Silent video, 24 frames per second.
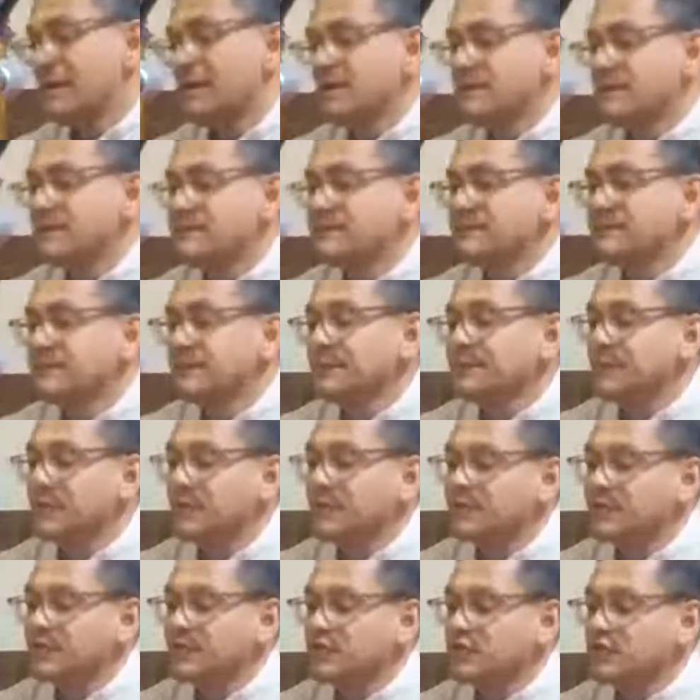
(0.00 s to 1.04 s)
Simply
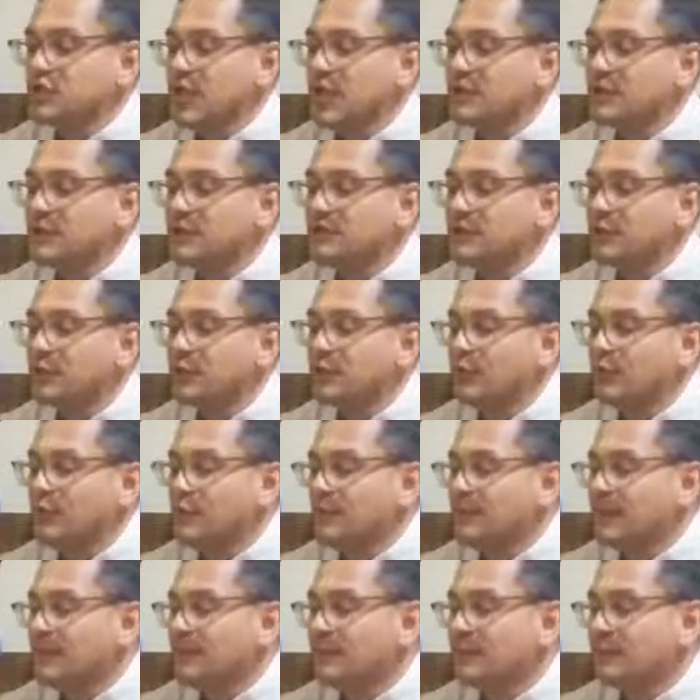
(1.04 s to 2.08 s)
because I chanted the holy
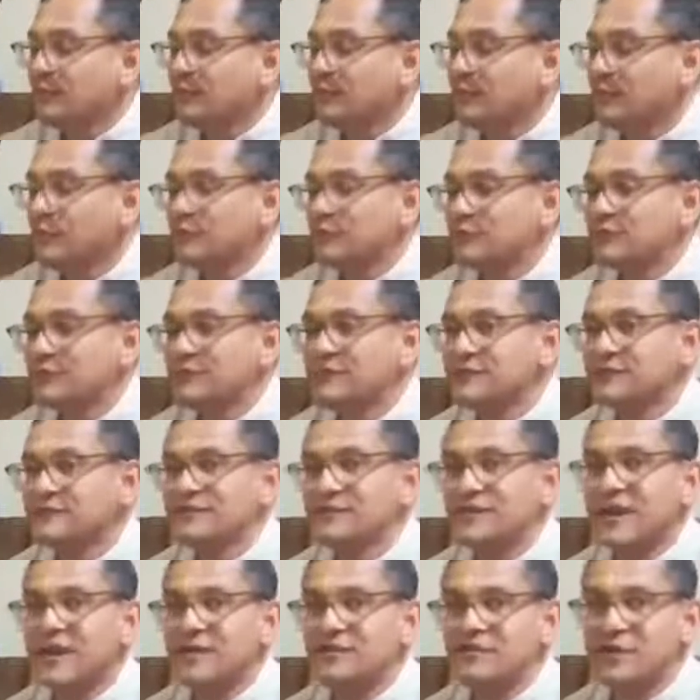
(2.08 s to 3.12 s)
name of the Lord, so this is
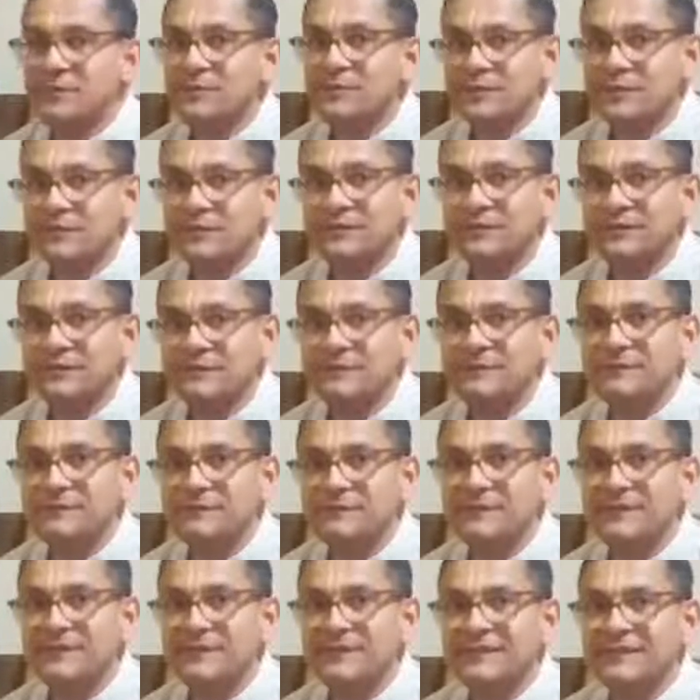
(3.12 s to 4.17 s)
Ajamil.
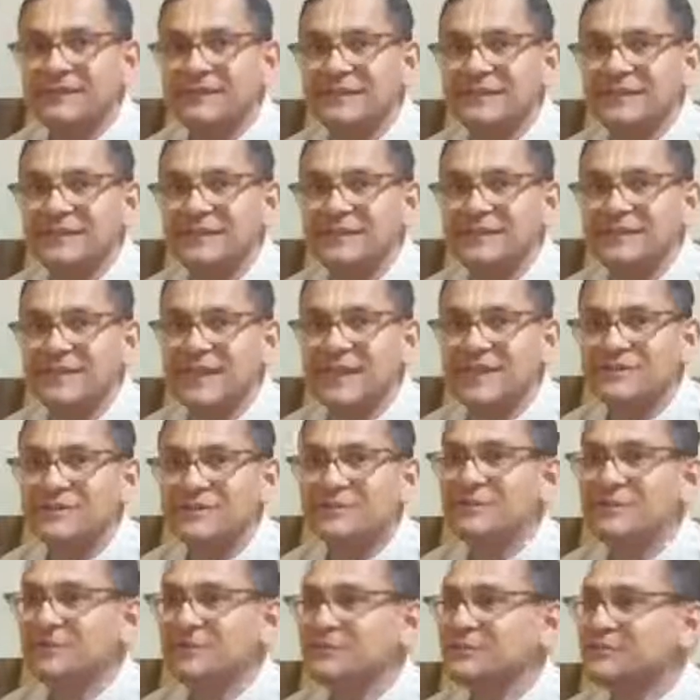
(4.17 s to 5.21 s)
This is the
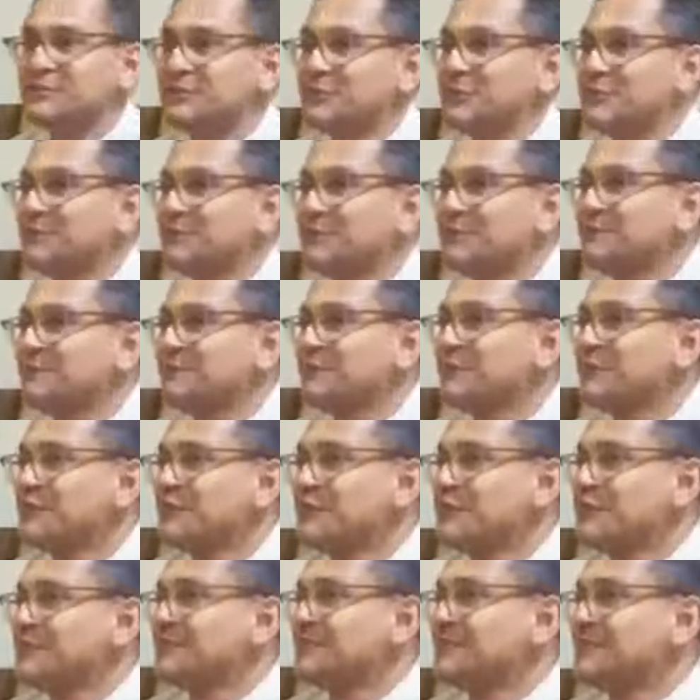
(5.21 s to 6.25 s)
Ajamil story.
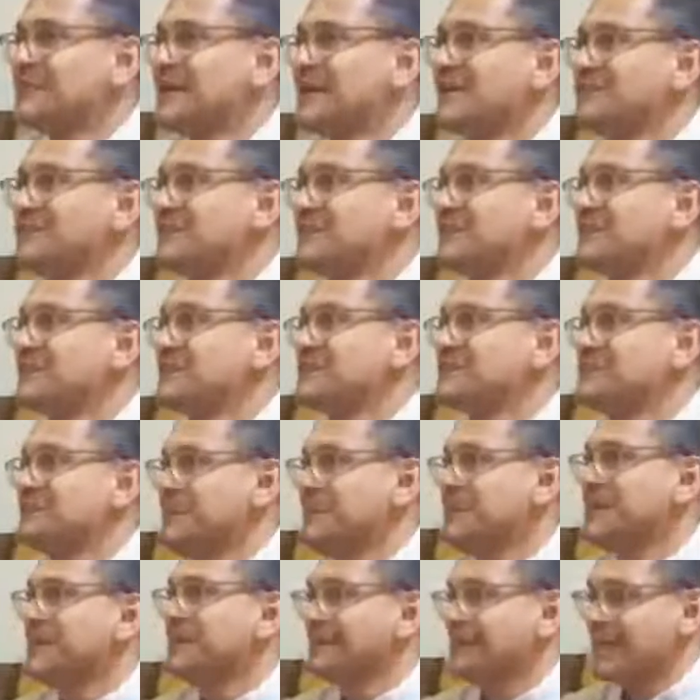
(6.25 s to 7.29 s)
This is Ajamil
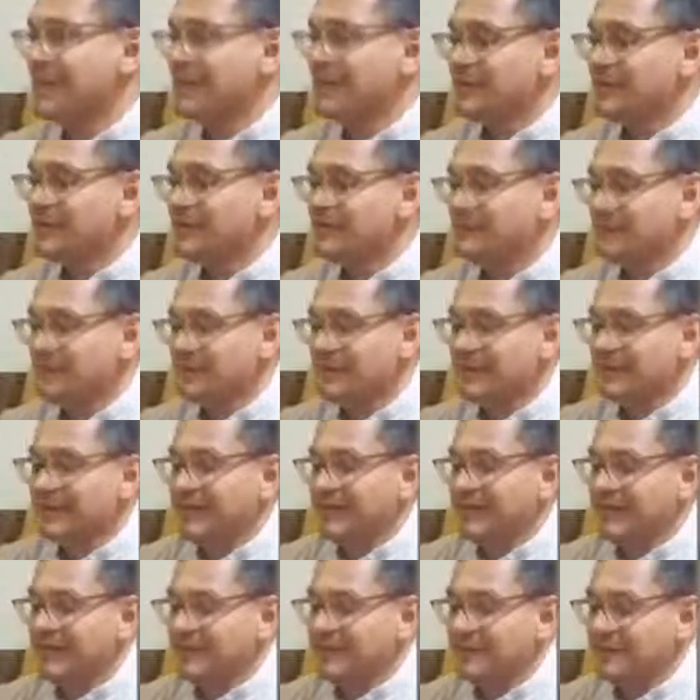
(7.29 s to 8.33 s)
speaking now,
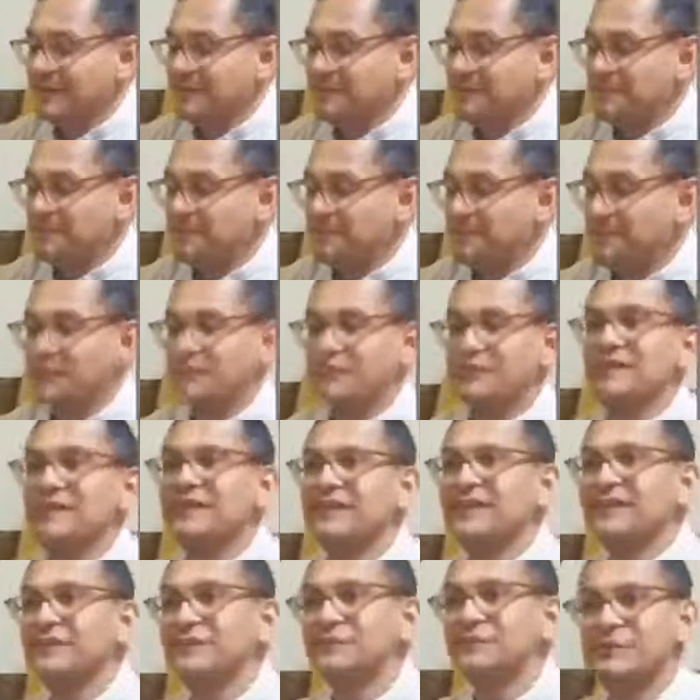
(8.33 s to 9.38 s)
or
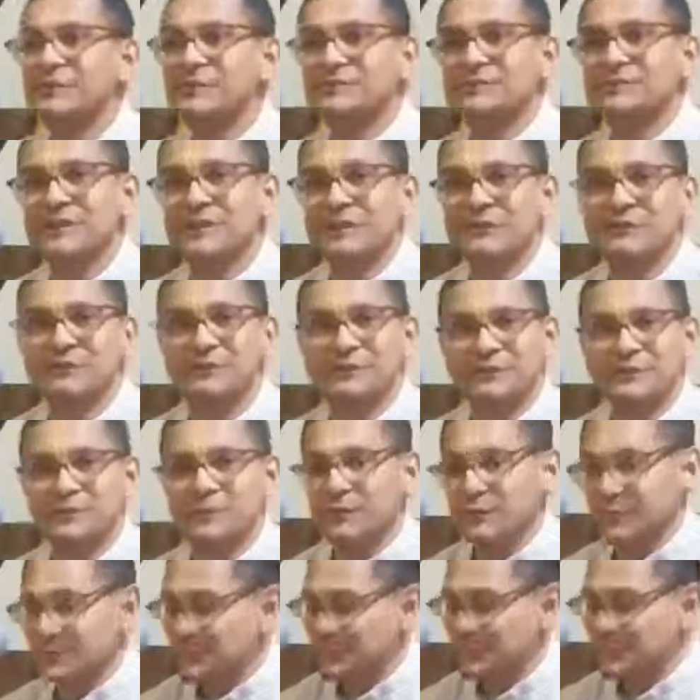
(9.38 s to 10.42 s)
thinking to himself. It's one
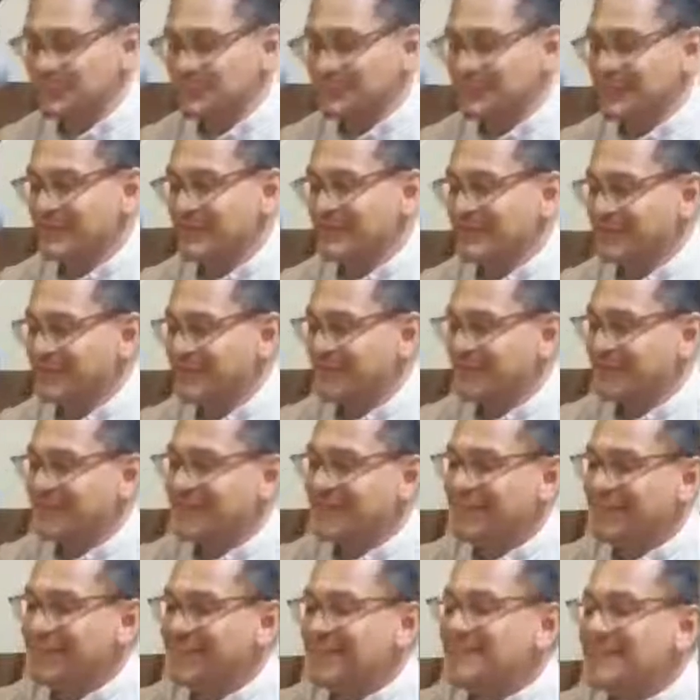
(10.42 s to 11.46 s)
of those.
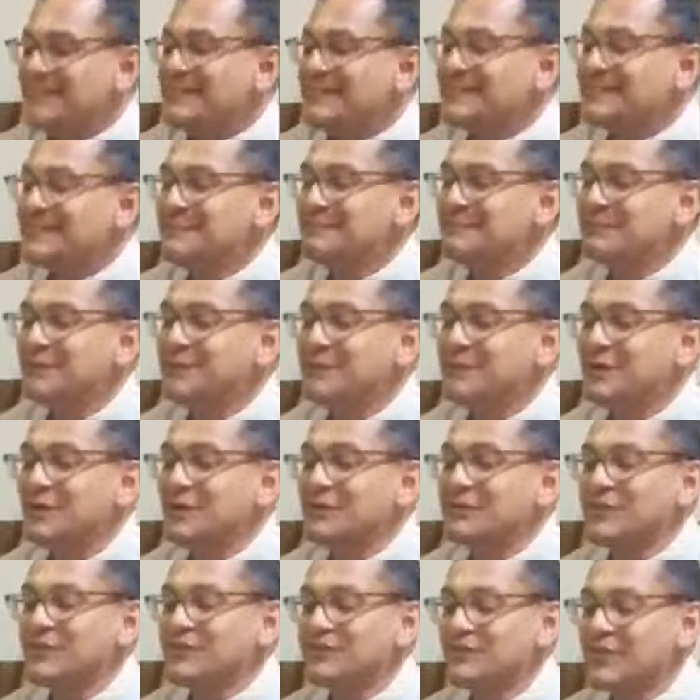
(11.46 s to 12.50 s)
Simply because
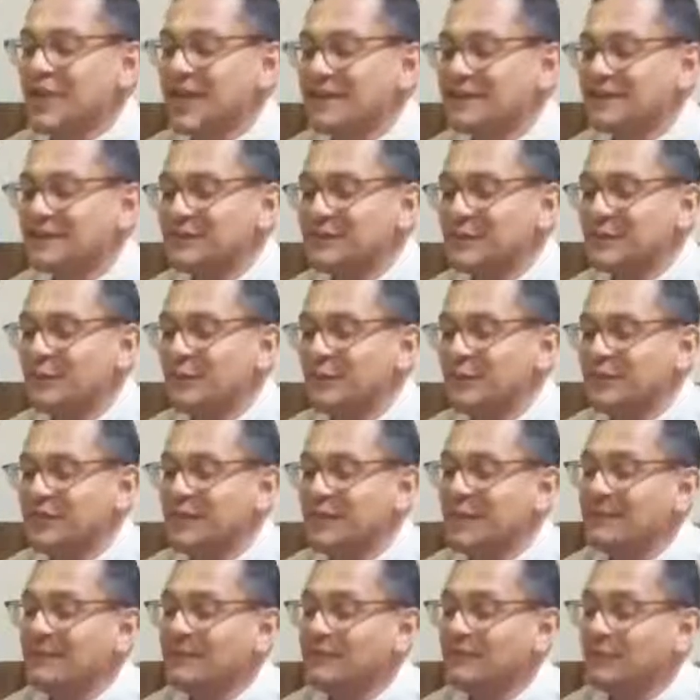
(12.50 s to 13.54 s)
I chanted the holy
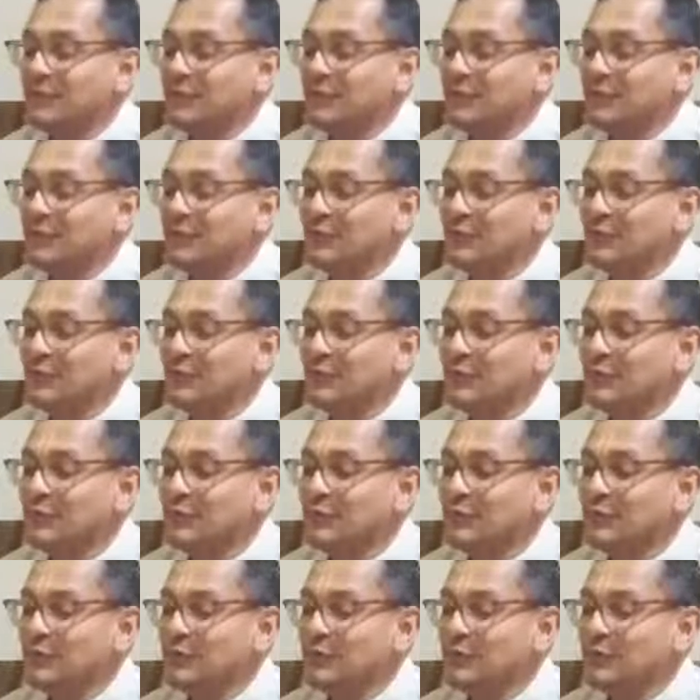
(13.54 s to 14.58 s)
name of the
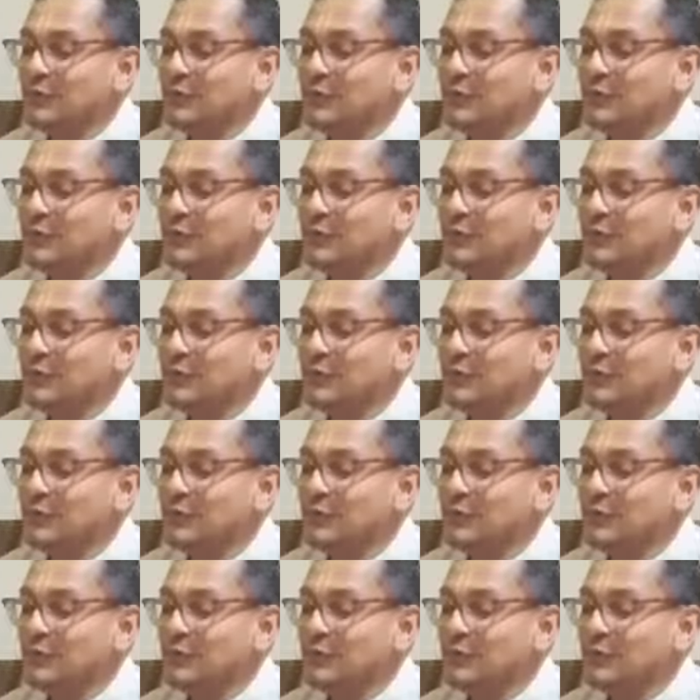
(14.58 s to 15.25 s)
Lord in the